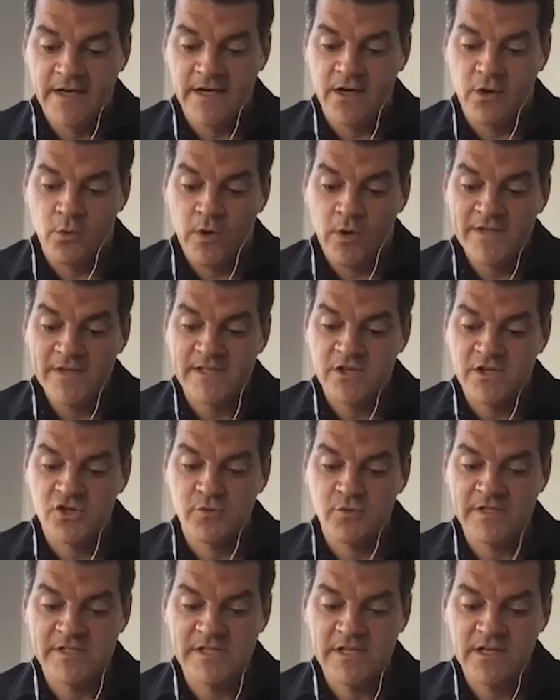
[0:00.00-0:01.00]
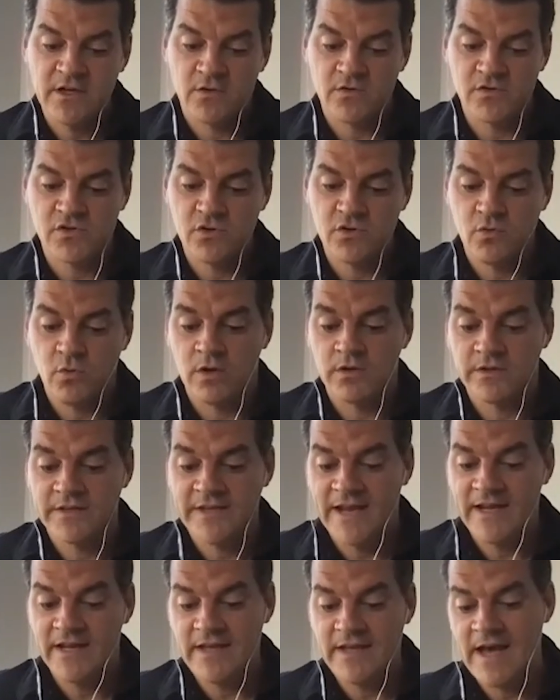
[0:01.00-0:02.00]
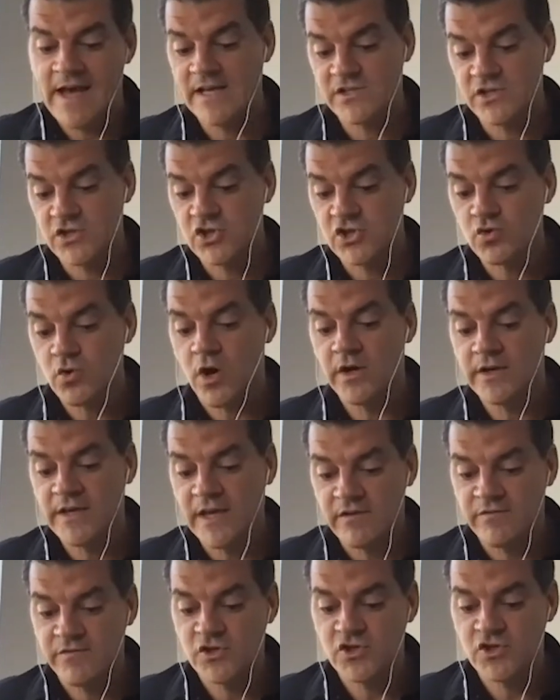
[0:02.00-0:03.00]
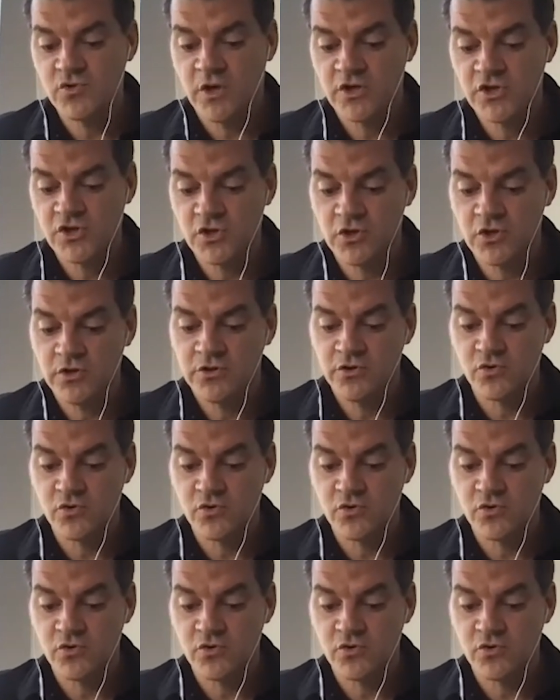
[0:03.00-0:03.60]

What's interesting also, well, Canada has a strong infrastructure